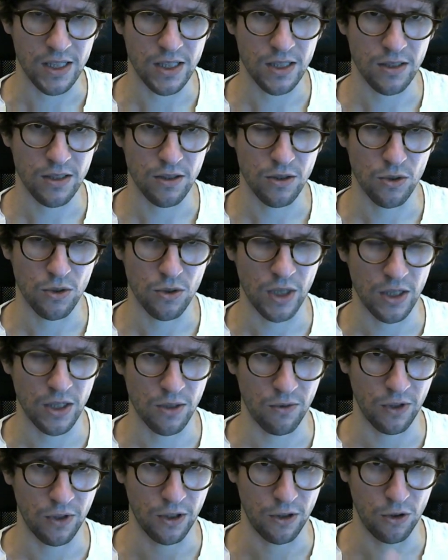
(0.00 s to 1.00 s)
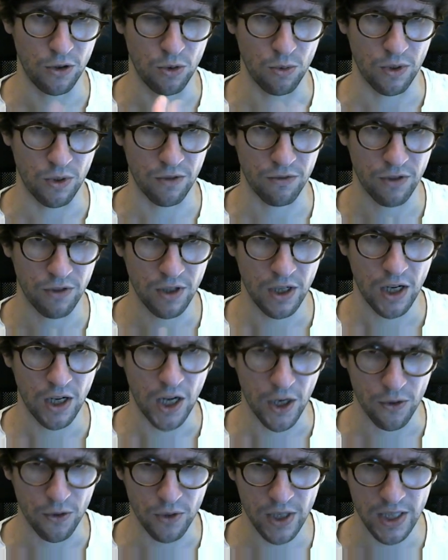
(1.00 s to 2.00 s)
So it has something to do with
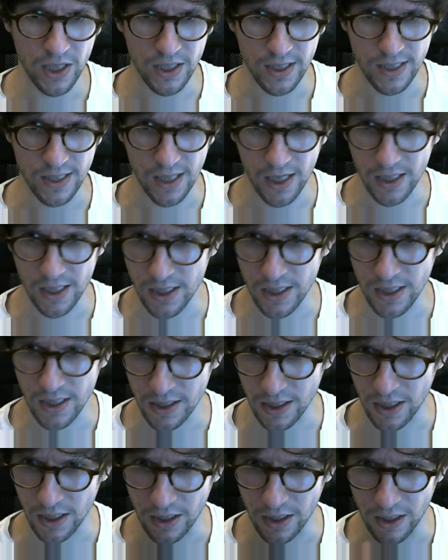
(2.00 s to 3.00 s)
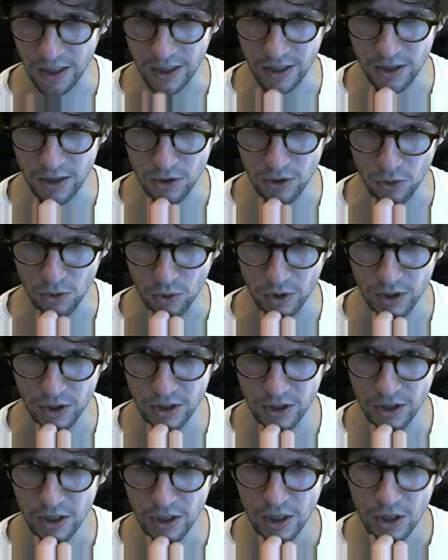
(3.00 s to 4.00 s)
array slices and it
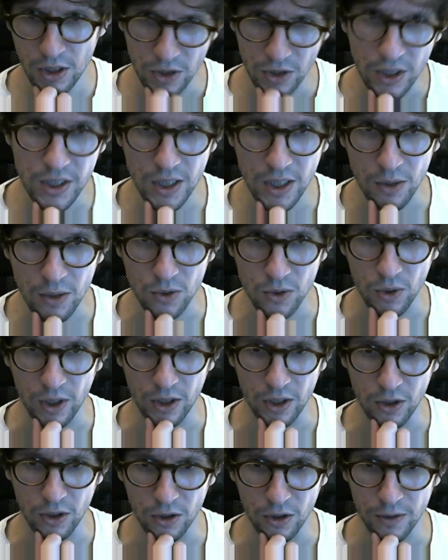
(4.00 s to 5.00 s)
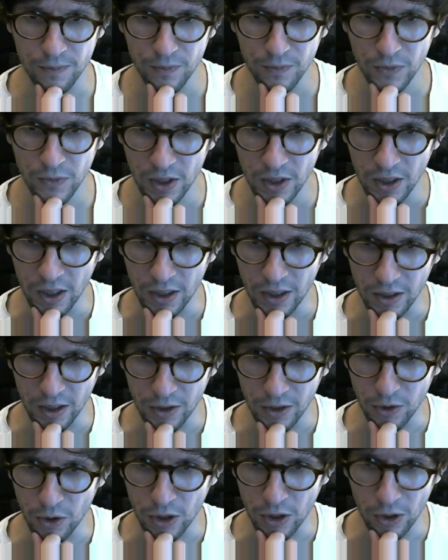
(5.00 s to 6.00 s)
sorts. So that sounds quite good.
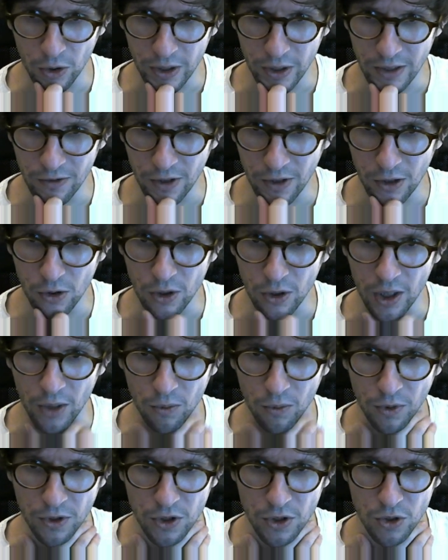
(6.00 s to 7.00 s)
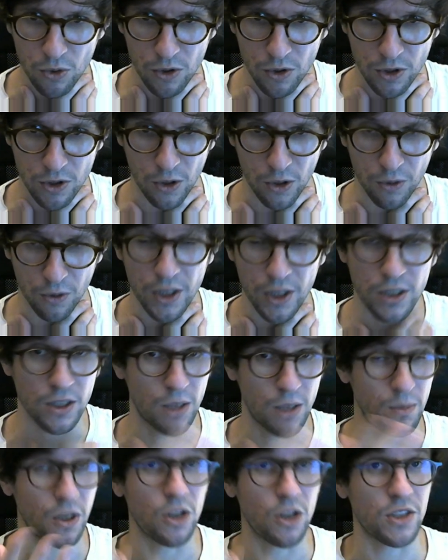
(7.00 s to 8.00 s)
And you can not even look at what the source code does here
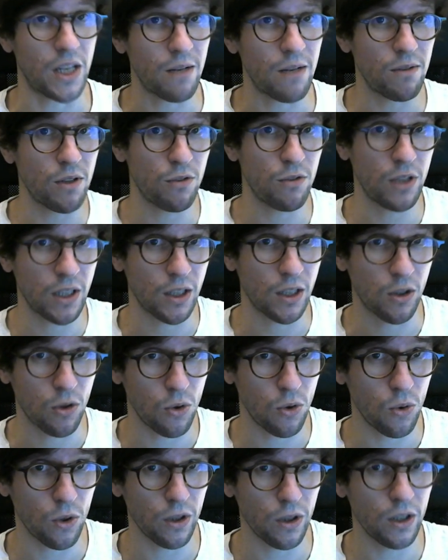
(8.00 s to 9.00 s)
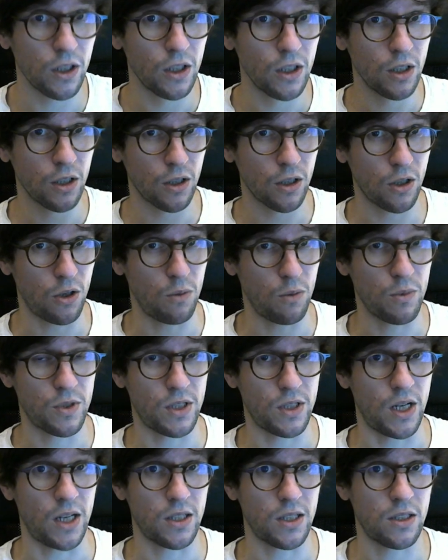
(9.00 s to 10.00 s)
because everything in core comes
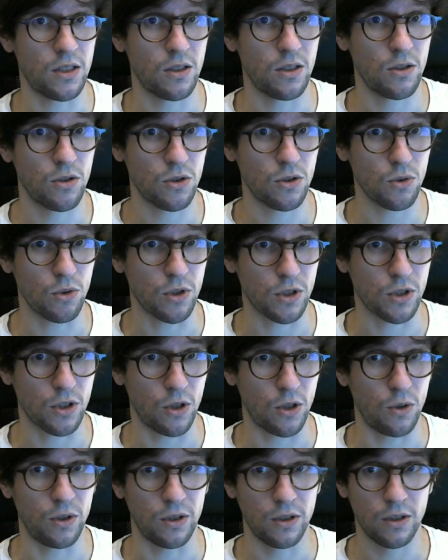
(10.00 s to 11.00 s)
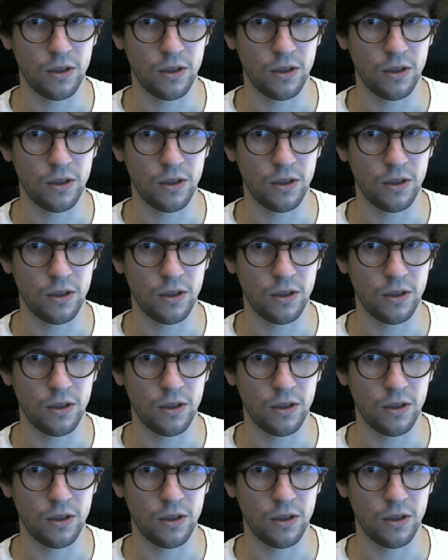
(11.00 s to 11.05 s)
as source code.